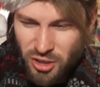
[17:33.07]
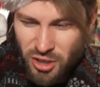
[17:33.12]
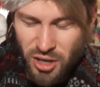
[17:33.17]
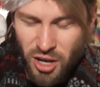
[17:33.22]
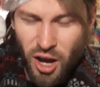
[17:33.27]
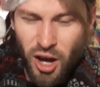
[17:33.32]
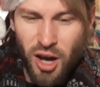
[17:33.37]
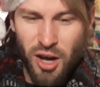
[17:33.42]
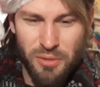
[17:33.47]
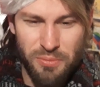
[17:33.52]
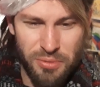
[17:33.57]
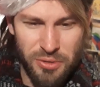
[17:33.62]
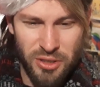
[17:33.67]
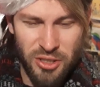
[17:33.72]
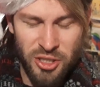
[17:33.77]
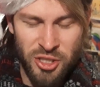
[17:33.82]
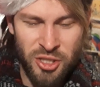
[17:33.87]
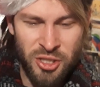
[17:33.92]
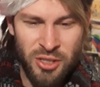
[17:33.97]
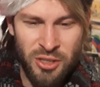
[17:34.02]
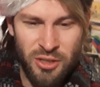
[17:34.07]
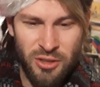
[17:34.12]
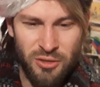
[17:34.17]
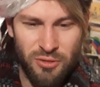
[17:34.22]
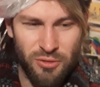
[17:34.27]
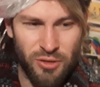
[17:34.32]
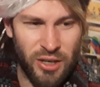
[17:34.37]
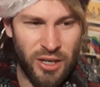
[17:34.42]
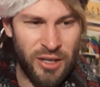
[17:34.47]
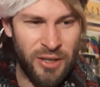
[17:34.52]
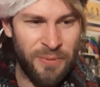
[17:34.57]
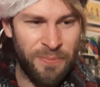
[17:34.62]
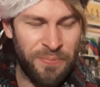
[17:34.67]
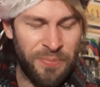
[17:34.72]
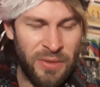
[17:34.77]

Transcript: garbage, right?